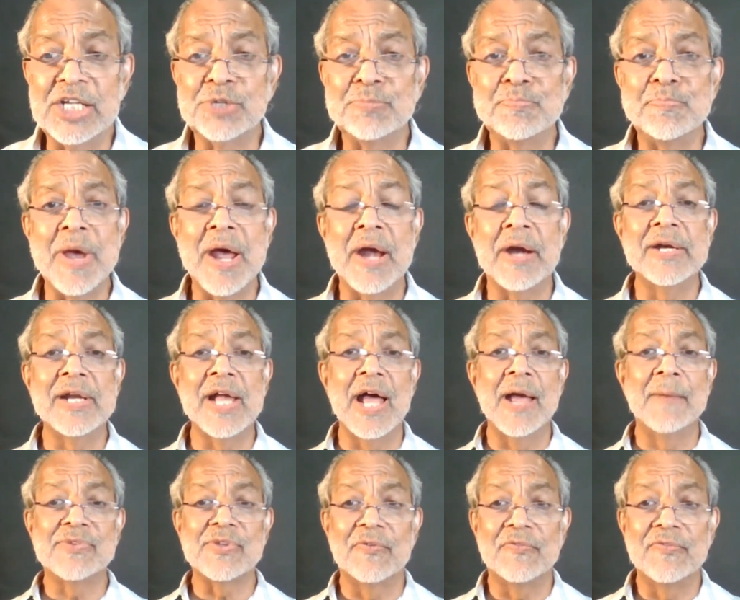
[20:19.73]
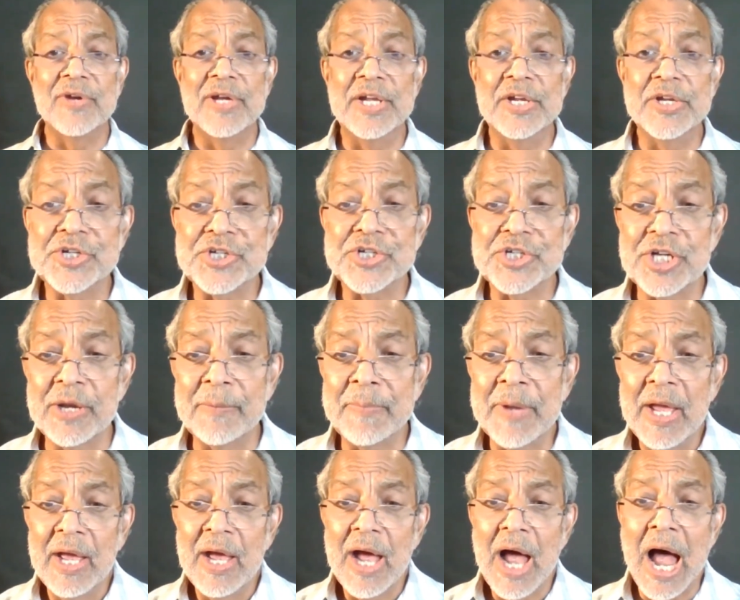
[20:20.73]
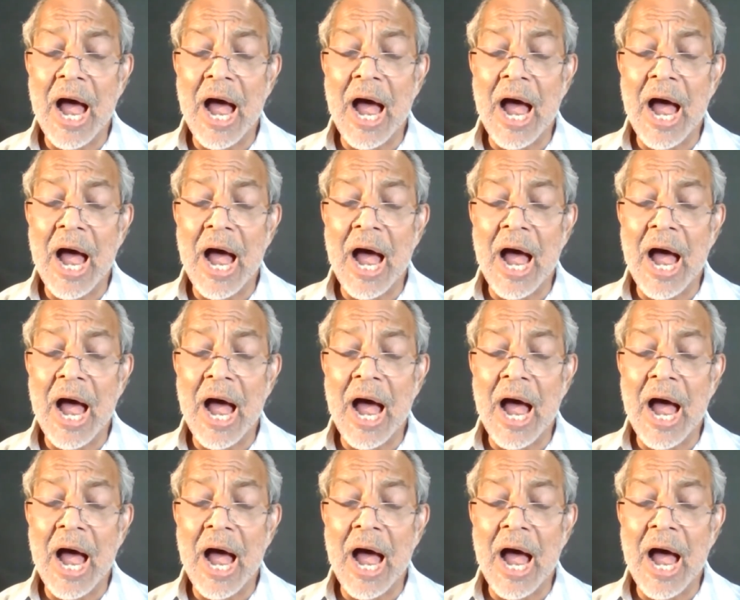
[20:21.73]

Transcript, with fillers: his paradigms of leadership,